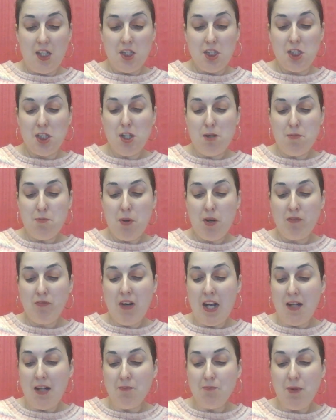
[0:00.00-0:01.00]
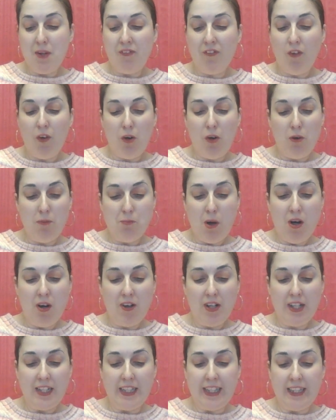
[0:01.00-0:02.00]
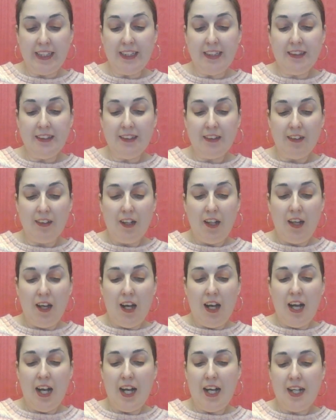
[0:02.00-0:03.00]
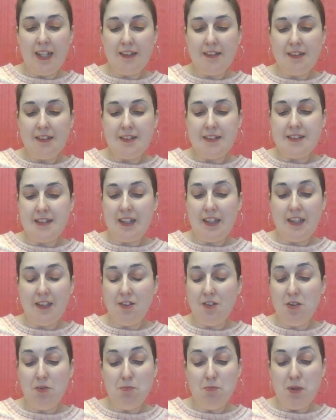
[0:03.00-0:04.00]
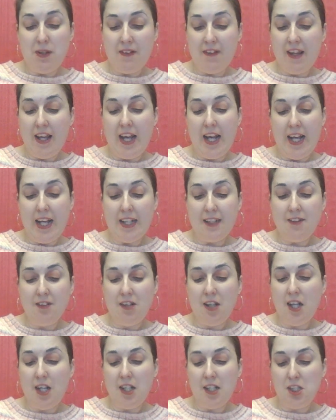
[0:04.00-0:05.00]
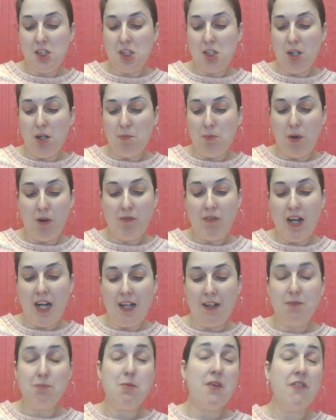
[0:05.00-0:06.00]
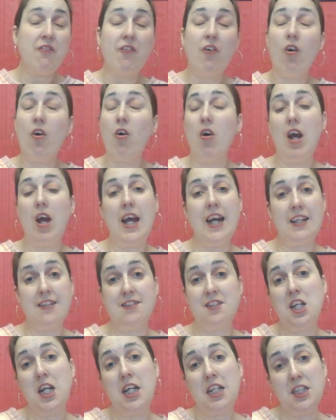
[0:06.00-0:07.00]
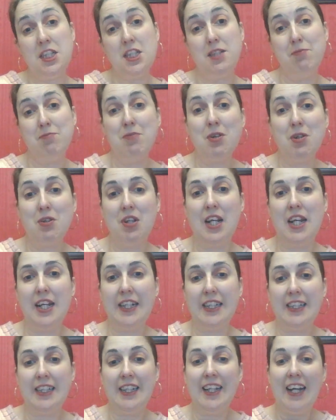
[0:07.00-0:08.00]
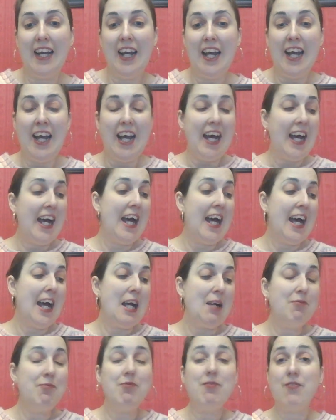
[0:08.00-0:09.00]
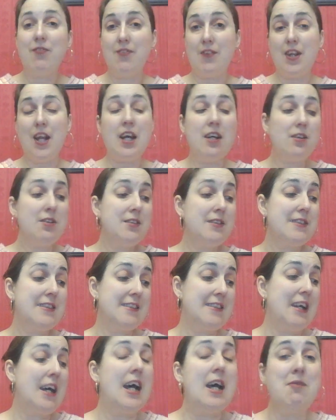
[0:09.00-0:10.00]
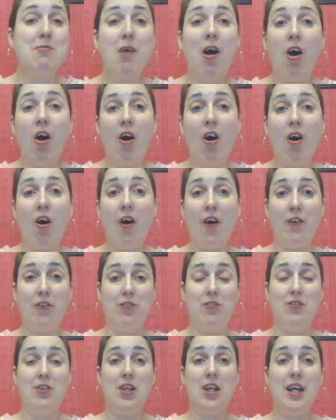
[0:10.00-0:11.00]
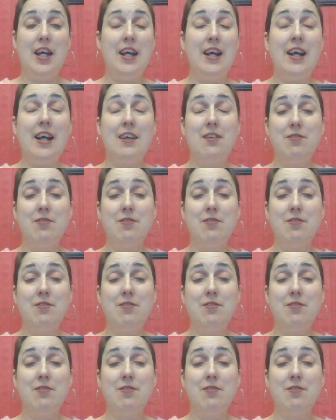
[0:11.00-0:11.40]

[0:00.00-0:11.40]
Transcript: shop around before buying. And uh, number 10, uh, shop around before exchanging money. Um, those um, are uh,